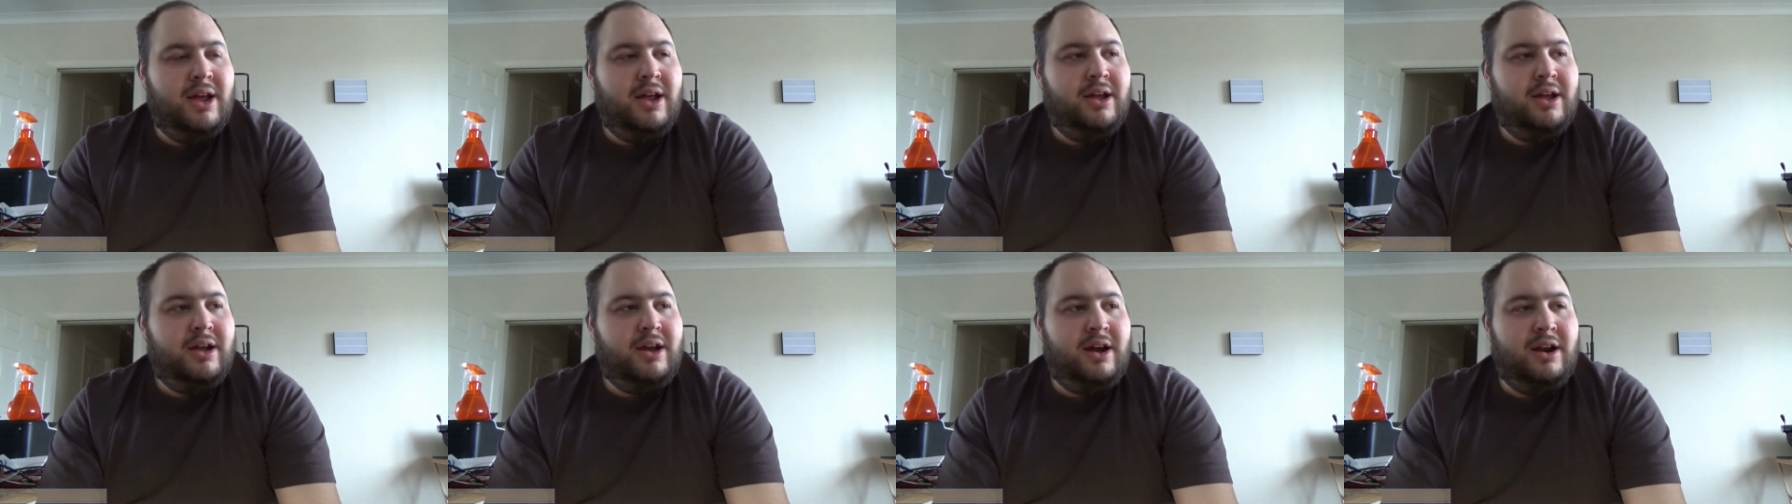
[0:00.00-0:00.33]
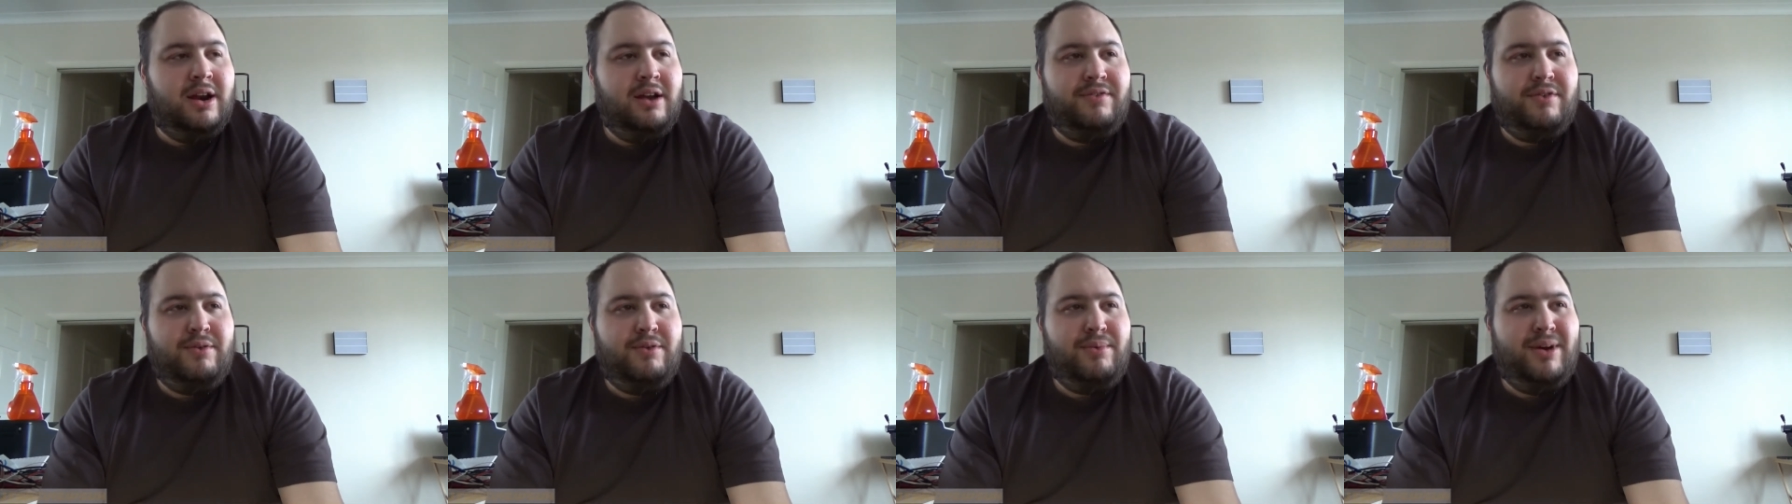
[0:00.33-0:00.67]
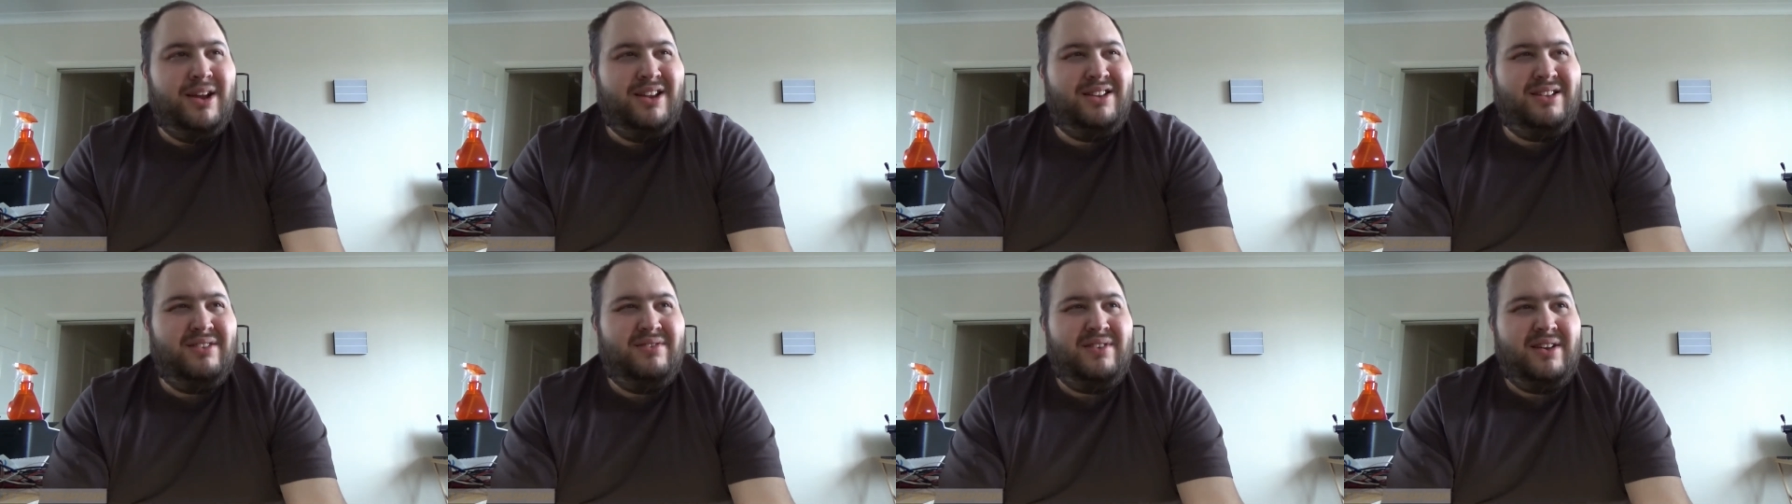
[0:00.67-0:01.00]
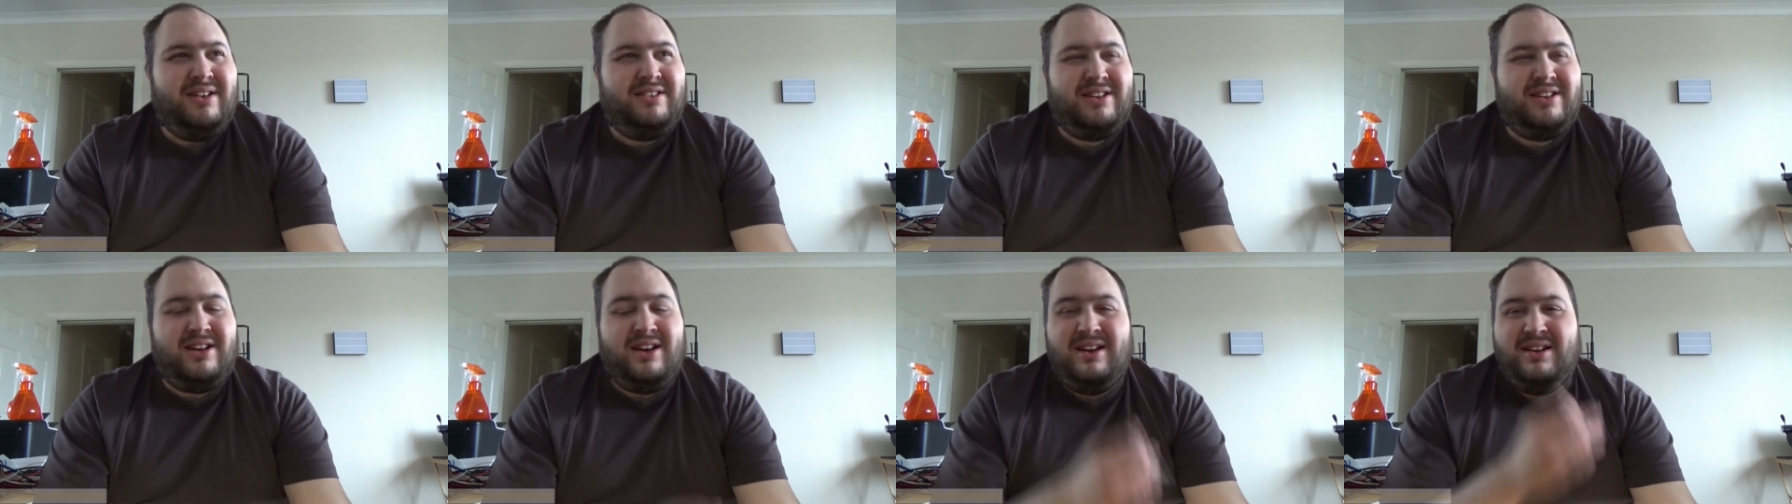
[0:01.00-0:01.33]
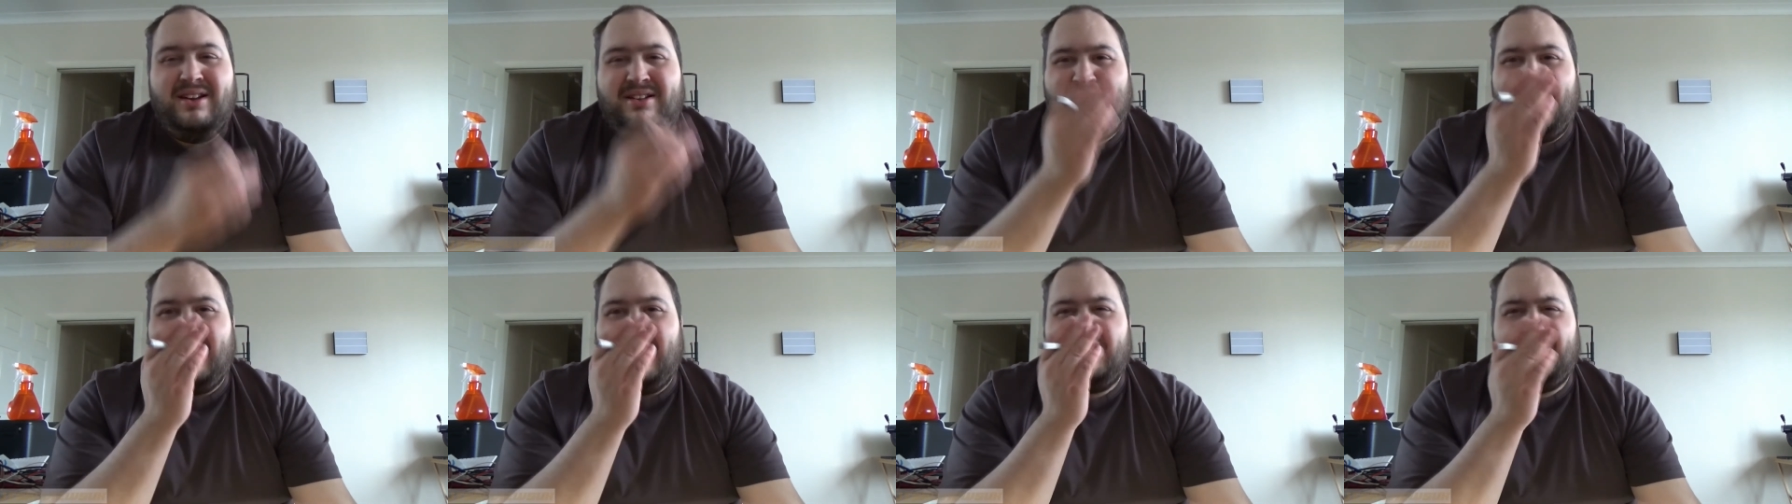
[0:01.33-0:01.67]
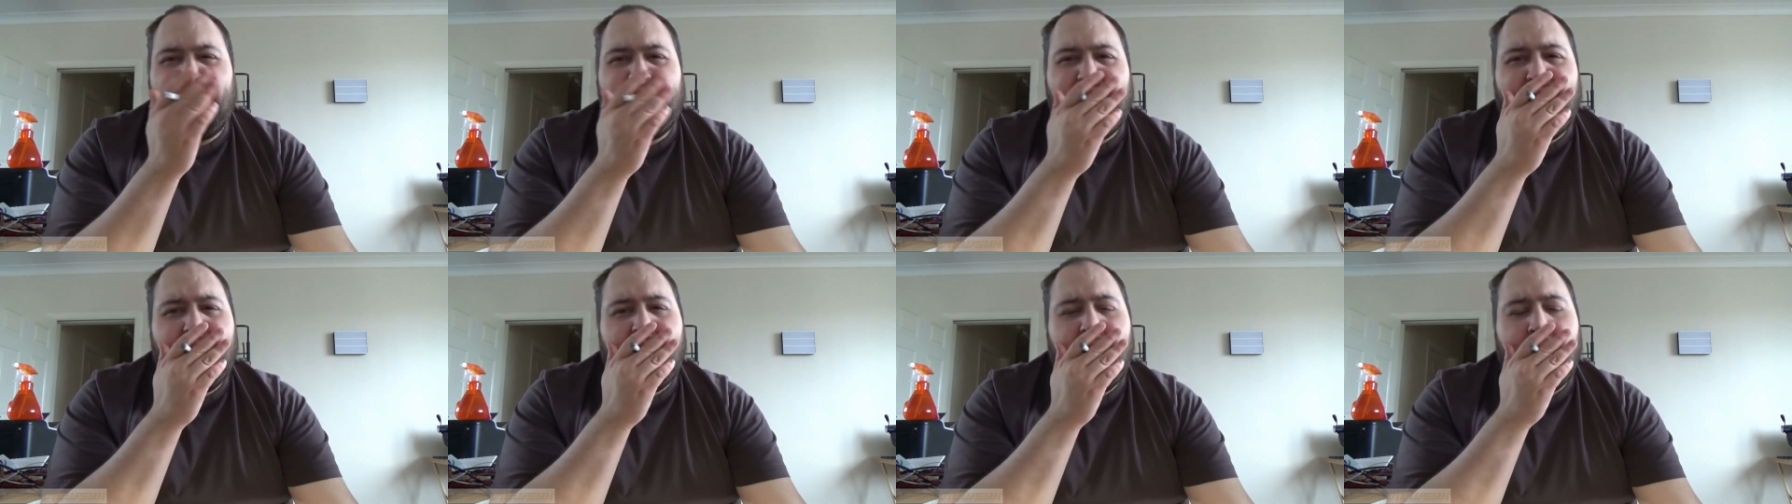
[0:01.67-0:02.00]
Kind of a Weetabix kind of
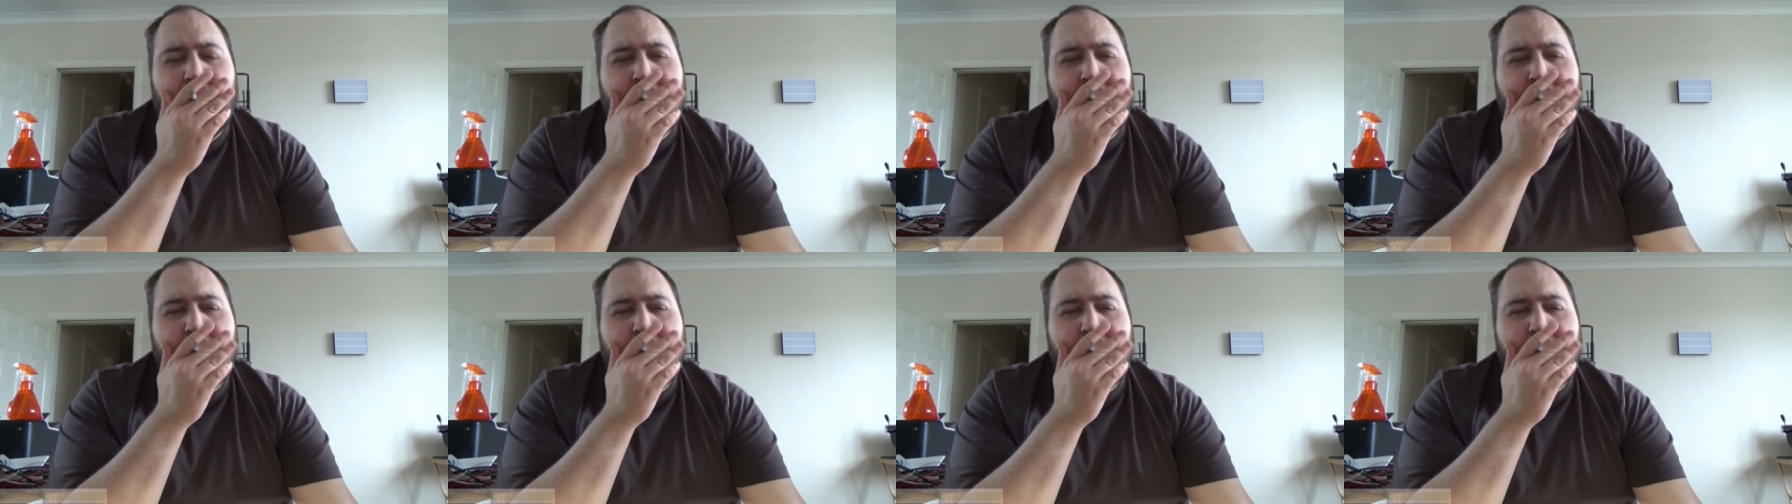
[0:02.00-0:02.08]
texture.